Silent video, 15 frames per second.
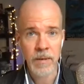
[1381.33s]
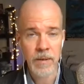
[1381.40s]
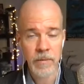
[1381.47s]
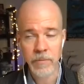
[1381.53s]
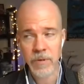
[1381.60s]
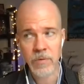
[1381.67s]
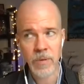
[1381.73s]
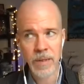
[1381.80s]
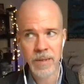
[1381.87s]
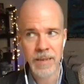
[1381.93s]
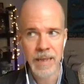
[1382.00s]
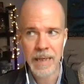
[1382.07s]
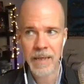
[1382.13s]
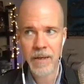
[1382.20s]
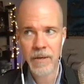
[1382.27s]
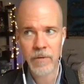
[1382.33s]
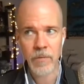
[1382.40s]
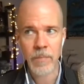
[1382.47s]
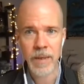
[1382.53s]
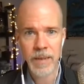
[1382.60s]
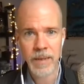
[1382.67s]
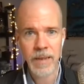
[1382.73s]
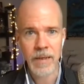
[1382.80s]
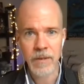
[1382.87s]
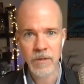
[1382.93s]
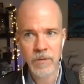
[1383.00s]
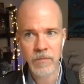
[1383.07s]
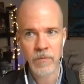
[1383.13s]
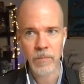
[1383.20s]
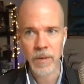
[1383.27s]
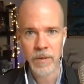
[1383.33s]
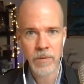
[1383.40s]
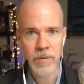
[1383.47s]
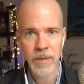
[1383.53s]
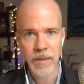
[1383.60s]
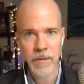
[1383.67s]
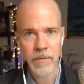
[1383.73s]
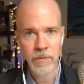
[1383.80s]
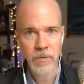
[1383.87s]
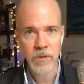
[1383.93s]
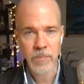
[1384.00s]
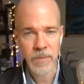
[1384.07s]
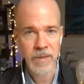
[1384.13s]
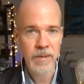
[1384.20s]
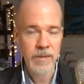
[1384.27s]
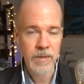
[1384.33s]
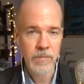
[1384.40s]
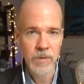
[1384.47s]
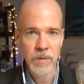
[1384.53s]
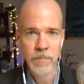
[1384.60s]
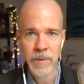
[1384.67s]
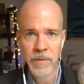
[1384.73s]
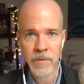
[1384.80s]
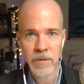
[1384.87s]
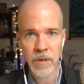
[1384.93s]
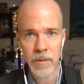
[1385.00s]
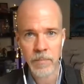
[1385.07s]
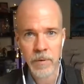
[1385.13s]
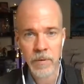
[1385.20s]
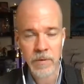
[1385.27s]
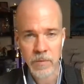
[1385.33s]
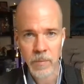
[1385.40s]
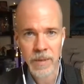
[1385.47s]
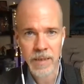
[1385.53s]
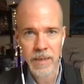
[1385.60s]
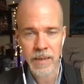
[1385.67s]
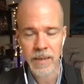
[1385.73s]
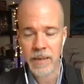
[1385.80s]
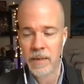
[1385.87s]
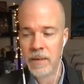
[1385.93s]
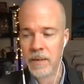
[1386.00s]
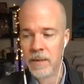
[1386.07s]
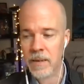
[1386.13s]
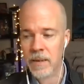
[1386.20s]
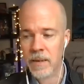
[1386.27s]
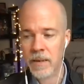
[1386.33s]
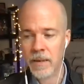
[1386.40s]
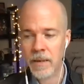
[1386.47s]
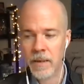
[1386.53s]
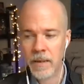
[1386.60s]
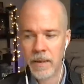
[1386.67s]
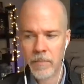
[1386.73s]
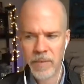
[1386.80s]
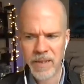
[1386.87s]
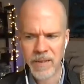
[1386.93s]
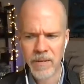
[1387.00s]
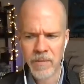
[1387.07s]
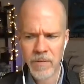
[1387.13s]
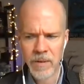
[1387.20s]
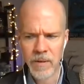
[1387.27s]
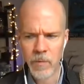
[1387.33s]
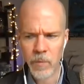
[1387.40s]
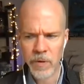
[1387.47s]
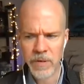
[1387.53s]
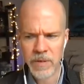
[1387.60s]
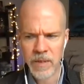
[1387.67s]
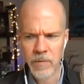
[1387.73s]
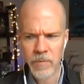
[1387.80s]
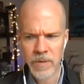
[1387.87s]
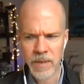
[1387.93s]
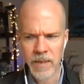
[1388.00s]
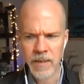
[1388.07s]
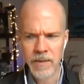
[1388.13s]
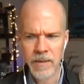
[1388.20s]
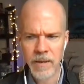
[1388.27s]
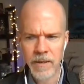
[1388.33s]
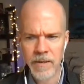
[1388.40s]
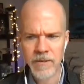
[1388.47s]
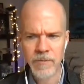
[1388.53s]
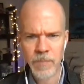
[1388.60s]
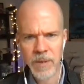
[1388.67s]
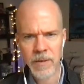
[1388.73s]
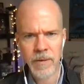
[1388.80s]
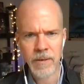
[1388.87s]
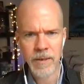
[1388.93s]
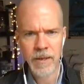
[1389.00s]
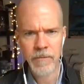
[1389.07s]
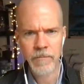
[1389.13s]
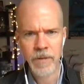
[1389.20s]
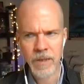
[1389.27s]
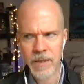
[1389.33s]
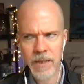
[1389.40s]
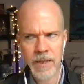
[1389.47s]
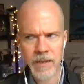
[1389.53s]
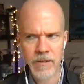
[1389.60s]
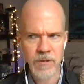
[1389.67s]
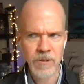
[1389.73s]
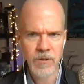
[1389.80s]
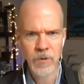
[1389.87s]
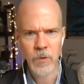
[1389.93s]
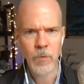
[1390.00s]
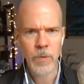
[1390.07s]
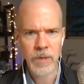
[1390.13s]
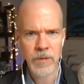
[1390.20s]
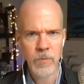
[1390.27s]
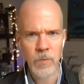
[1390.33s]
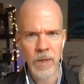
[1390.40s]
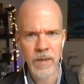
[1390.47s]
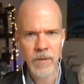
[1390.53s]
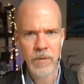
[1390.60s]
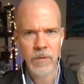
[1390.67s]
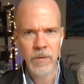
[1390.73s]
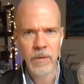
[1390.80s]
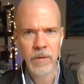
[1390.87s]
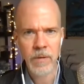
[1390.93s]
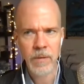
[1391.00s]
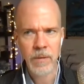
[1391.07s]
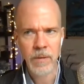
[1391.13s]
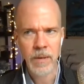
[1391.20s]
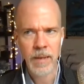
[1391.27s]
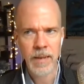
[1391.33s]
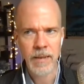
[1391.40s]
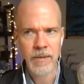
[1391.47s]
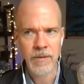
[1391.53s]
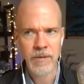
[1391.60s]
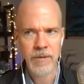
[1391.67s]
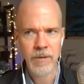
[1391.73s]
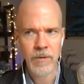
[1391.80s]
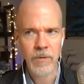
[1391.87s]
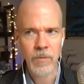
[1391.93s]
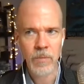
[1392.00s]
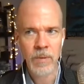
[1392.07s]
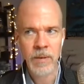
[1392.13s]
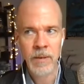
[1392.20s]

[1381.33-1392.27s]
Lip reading: He was trying to get other medication from other doctors because he was a pill shopper. It's what he did. But the other thing was he was in the hospital enough that they just knew his record. And so